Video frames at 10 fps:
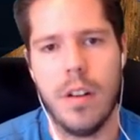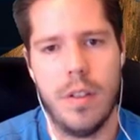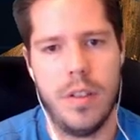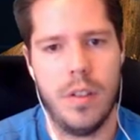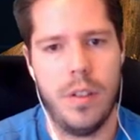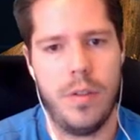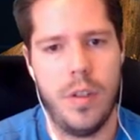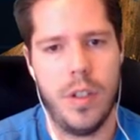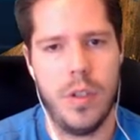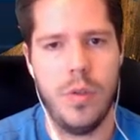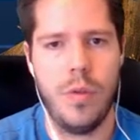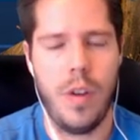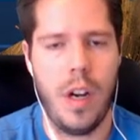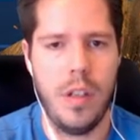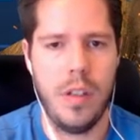crystals for two
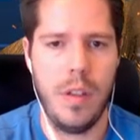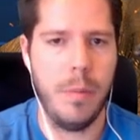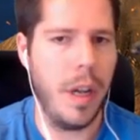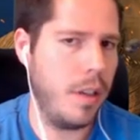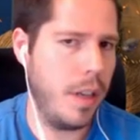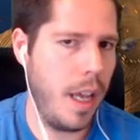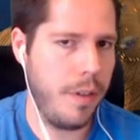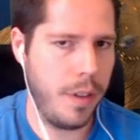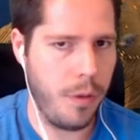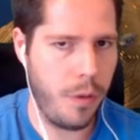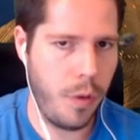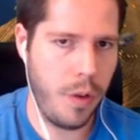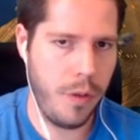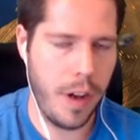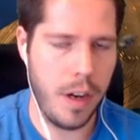fires. He might not have the four
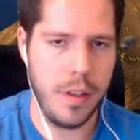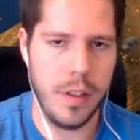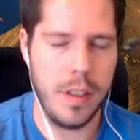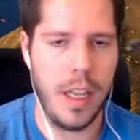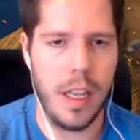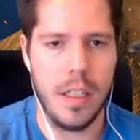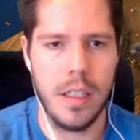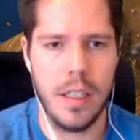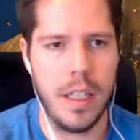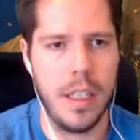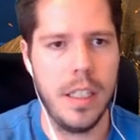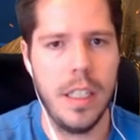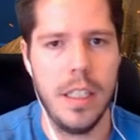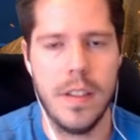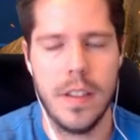fires in hand that he
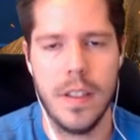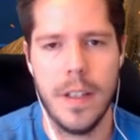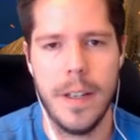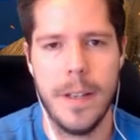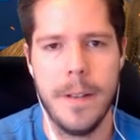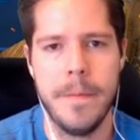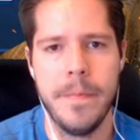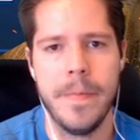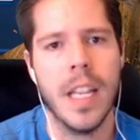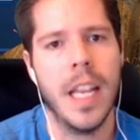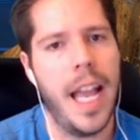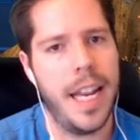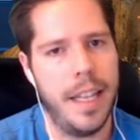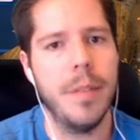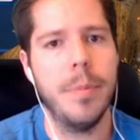needs. And
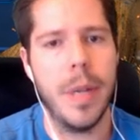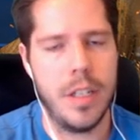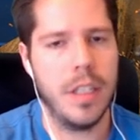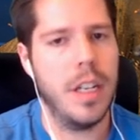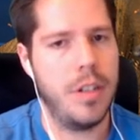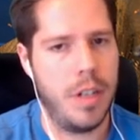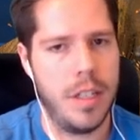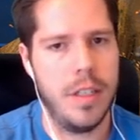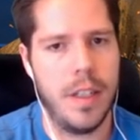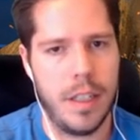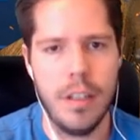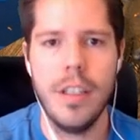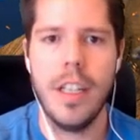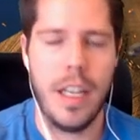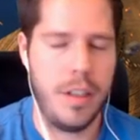I think benching that Jirachi is a clear
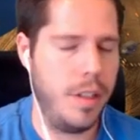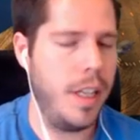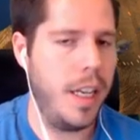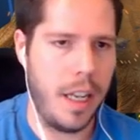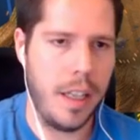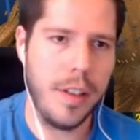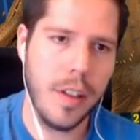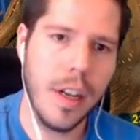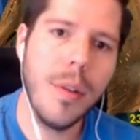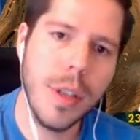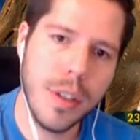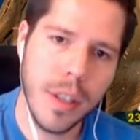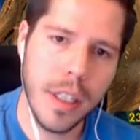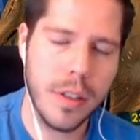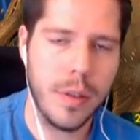indication that yeah, he's gonna retreat
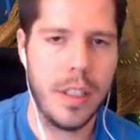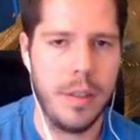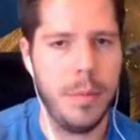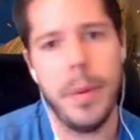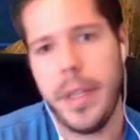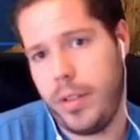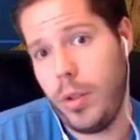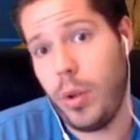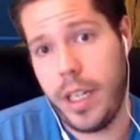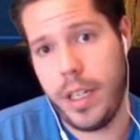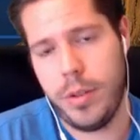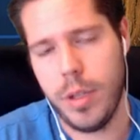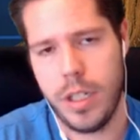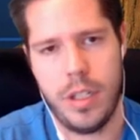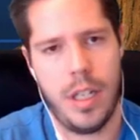into it. Maybe he's holding a
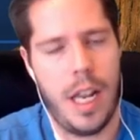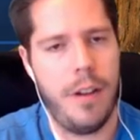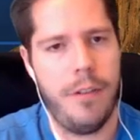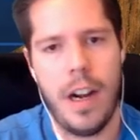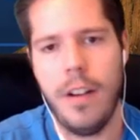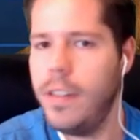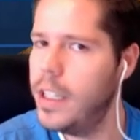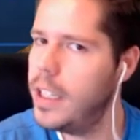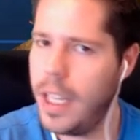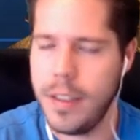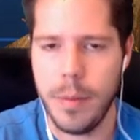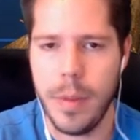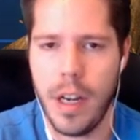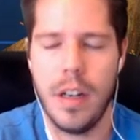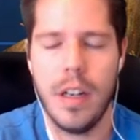switch and a Fire Flint gets him
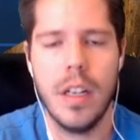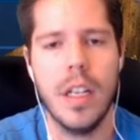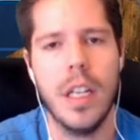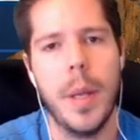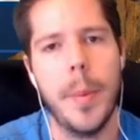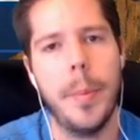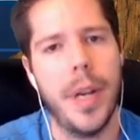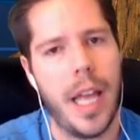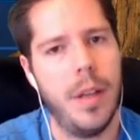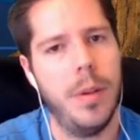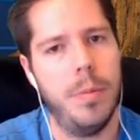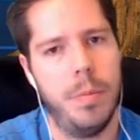there, but I